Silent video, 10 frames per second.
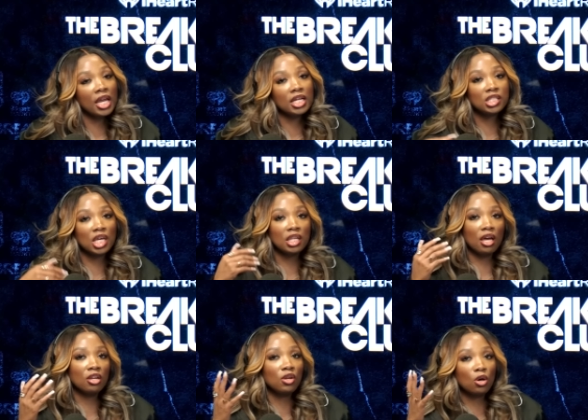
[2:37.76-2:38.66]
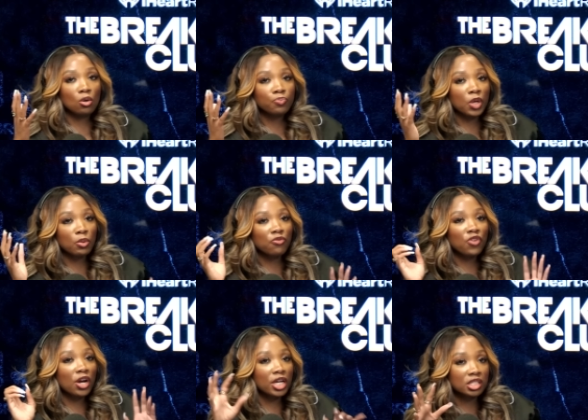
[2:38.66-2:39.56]
And they said that, you know, there were
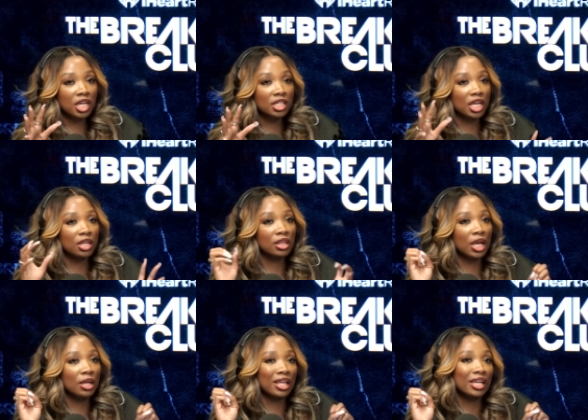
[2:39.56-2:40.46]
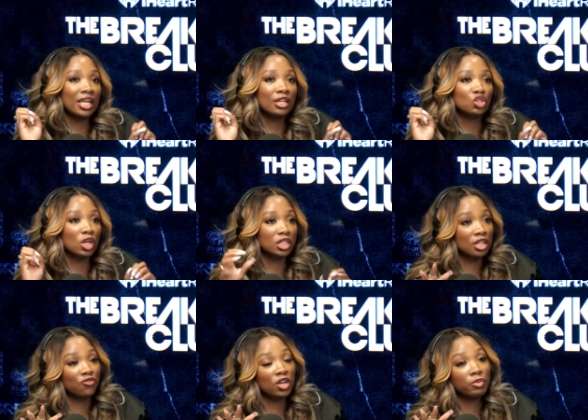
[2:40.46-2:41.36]
various things that they, that he instructed
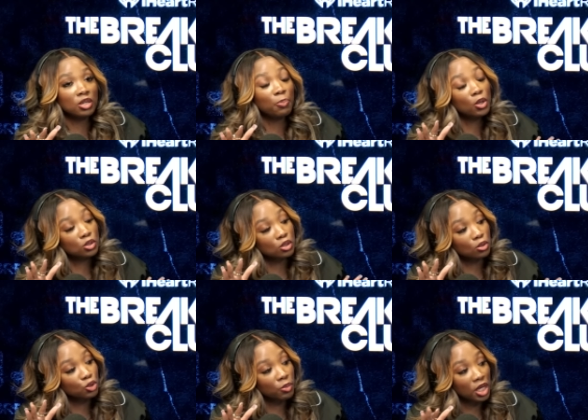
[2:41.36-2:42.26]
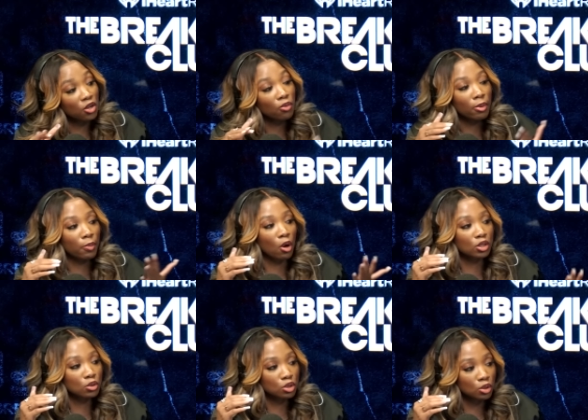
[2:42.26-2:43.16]
his family to post on social media. And you remember
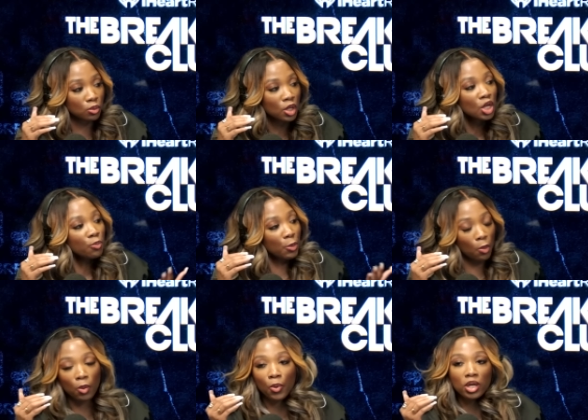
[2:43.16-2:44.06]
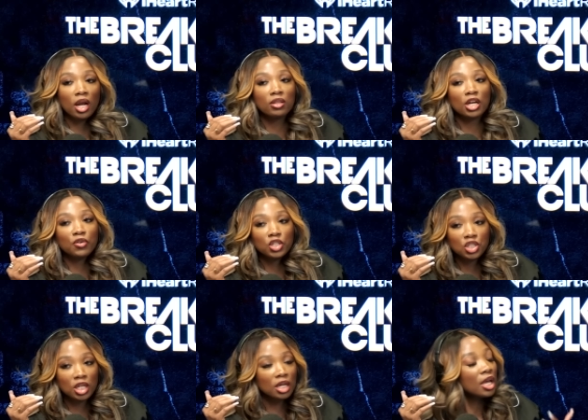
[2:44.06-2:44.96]
also too, people were pointing out that
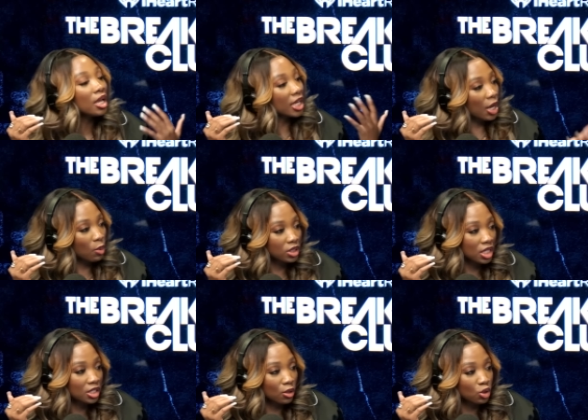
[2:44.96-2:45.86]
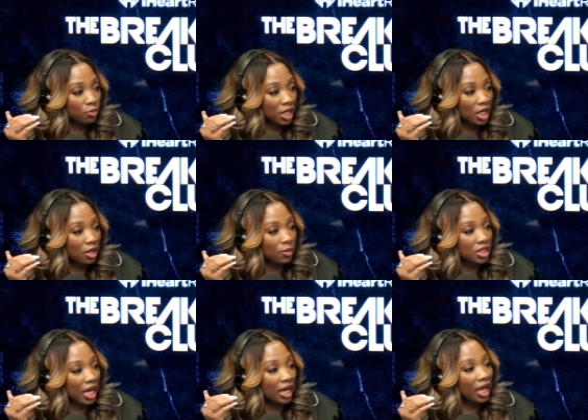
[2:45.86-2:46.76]
Christian came on Diddy's social media and
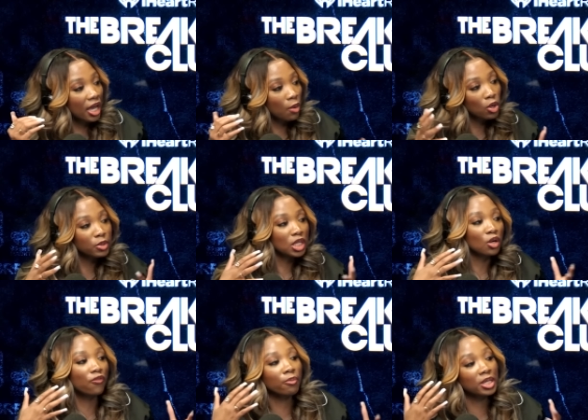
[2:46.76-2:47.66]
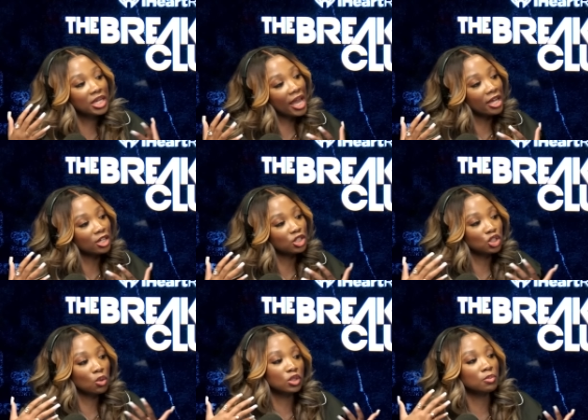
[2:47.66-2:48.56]
was like, hey, I'm going to be taking over my dad,
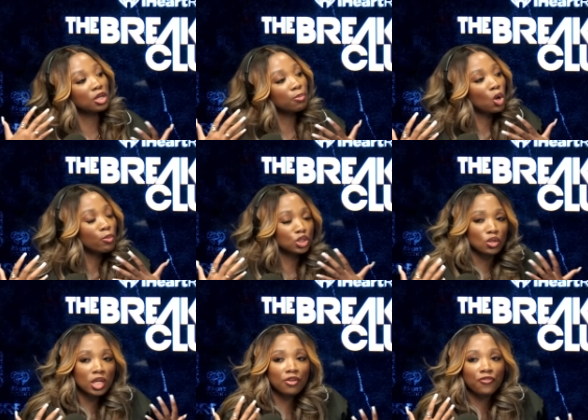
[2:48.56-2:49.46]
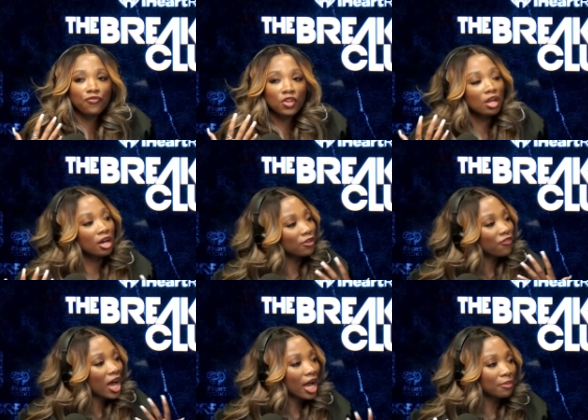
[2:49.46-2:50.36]
showing some good moments so you can get the, the love, the
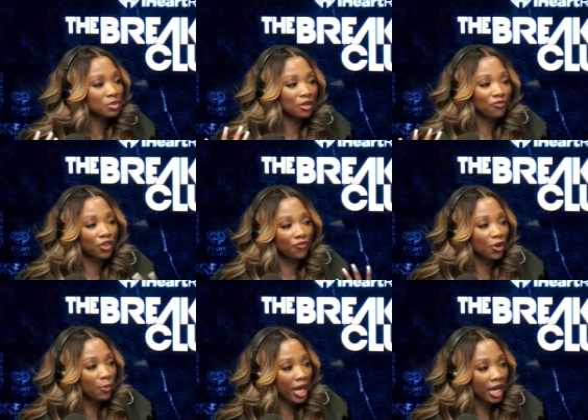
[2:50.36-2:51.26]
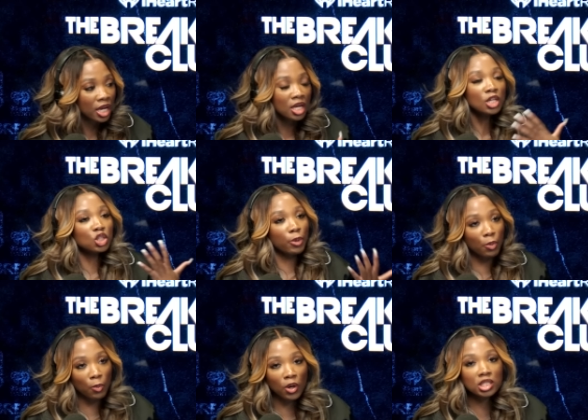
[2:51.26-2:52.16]
vibes, the, the feel back. Mm-hmm. So
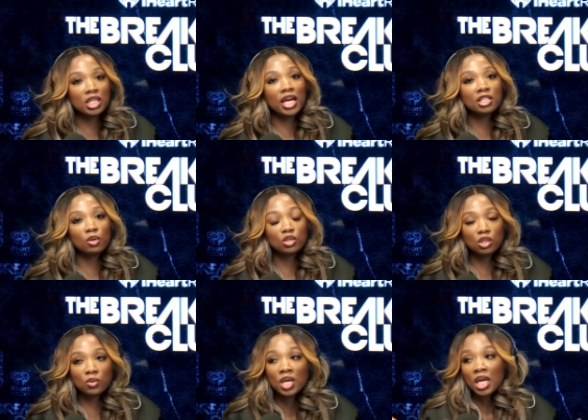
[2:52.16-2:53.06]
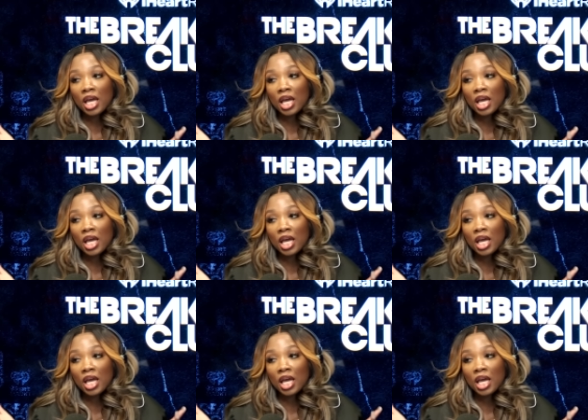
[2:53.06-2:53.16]
people pointed to that as well too.